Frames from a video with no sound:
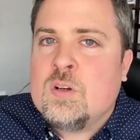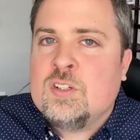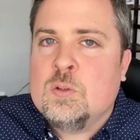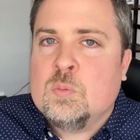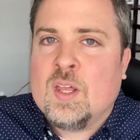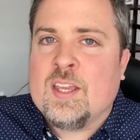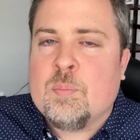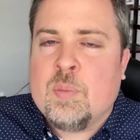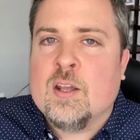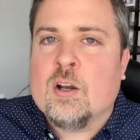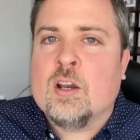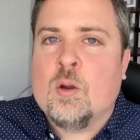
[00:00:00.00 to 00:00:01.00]
one you like
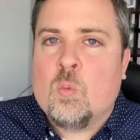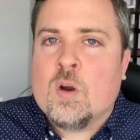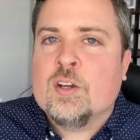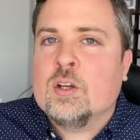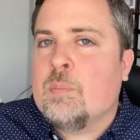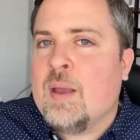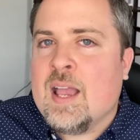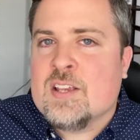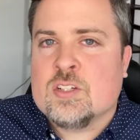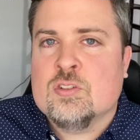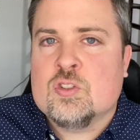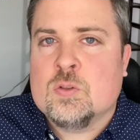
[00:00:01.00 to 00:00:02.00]
better and where your
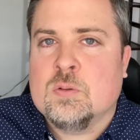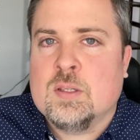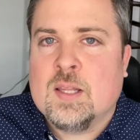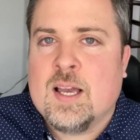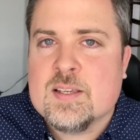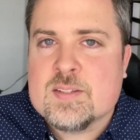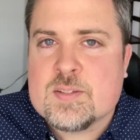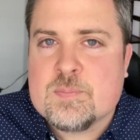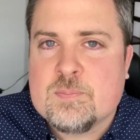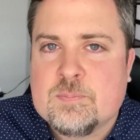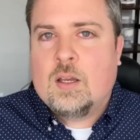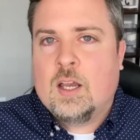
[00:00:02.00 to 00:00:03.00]
passion truly lies.
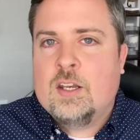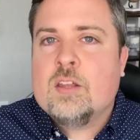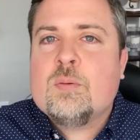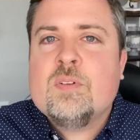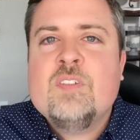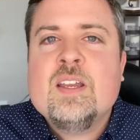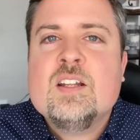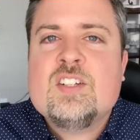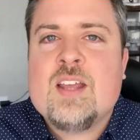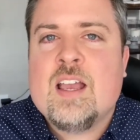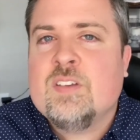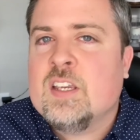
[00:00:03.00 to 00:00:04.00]
Another advantage
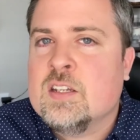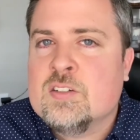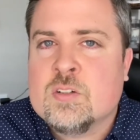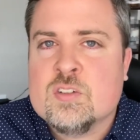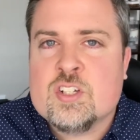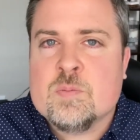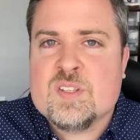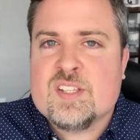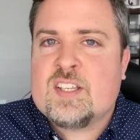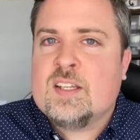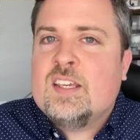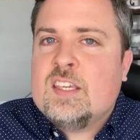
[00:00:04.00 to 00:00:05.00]
to having an internship is
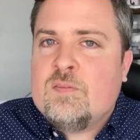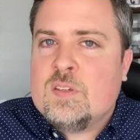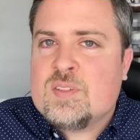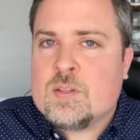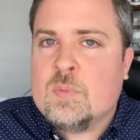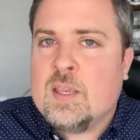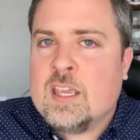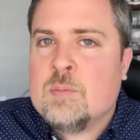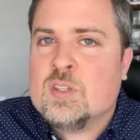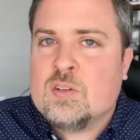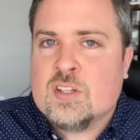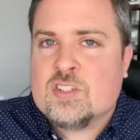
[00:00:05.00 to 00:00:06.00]
it's going to give you some
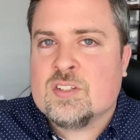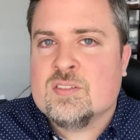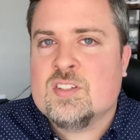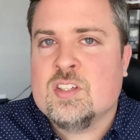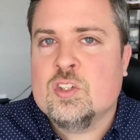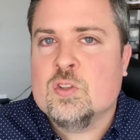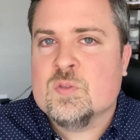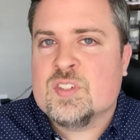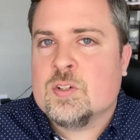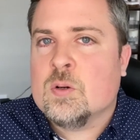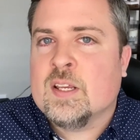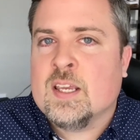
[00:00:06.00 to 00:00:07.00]
ammunition to use
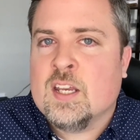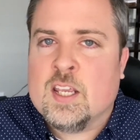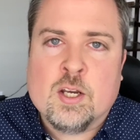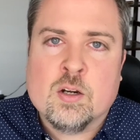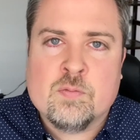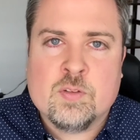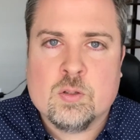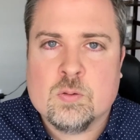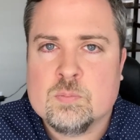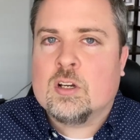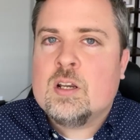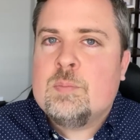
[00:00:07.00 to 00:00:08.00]
during an interview.
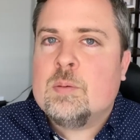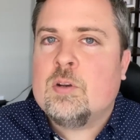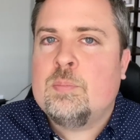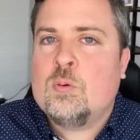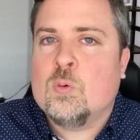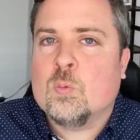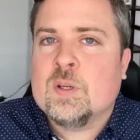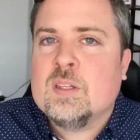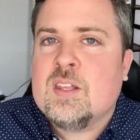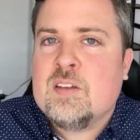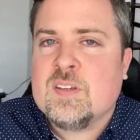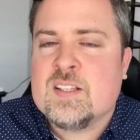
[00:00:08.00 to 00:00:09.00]
You're going to be able to pull real
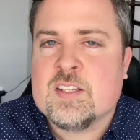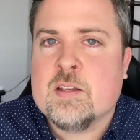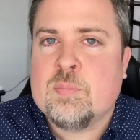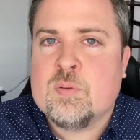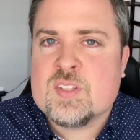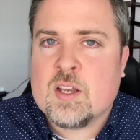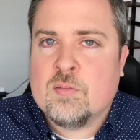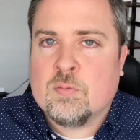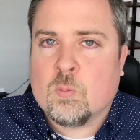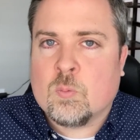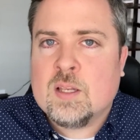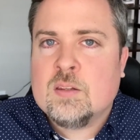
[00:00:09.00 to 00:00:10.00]
life examples of
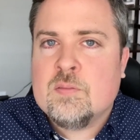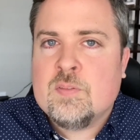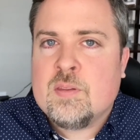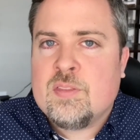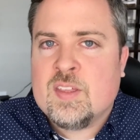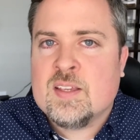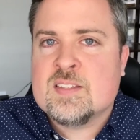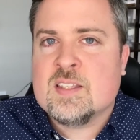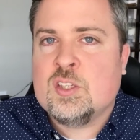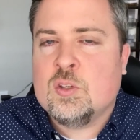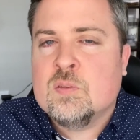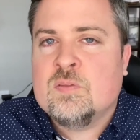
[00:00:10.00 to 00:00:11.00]
relevant things
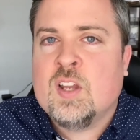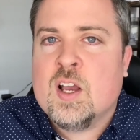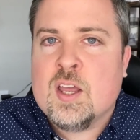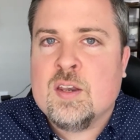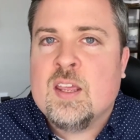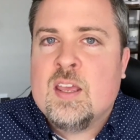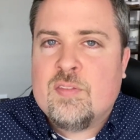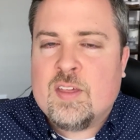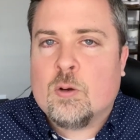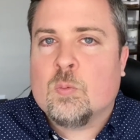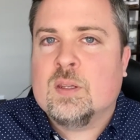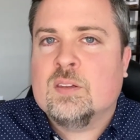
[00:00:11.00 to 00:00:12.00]
that you've done
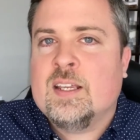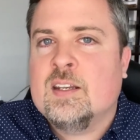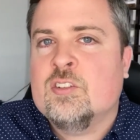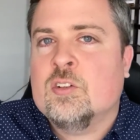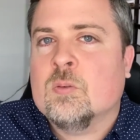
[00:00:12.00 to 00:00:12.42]
that are related